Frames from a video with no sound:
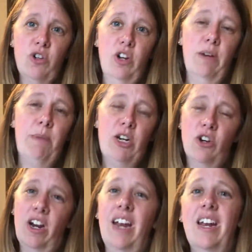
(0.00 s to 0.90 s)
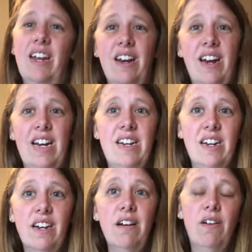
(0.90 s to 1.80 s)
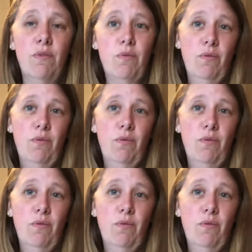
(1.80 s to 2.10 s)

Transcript: you can measure and kind of get an idea of,